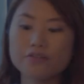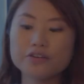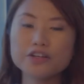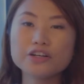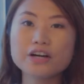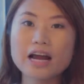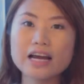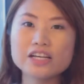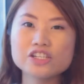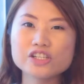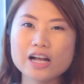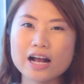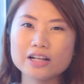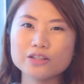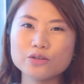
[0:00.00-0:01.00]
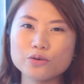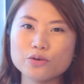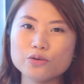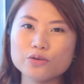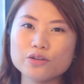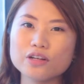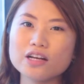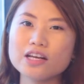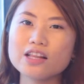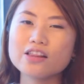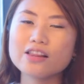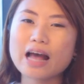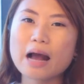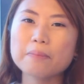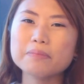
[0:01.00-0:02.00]
For your eyeshadow,
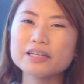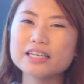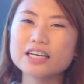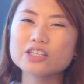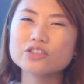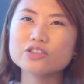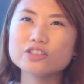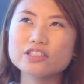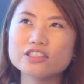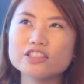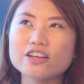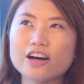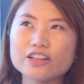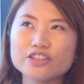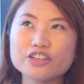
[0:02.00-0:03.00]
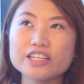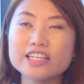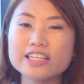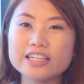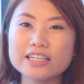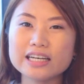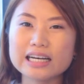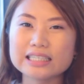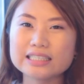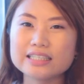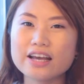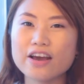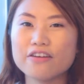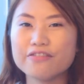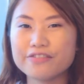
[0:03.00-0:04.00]
the application is not really
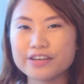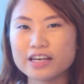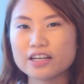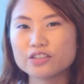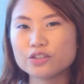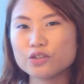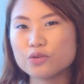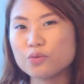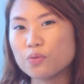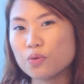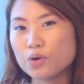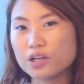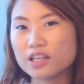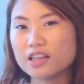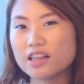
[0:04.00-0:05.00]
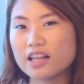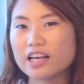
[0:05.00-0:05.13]
as heavy as you would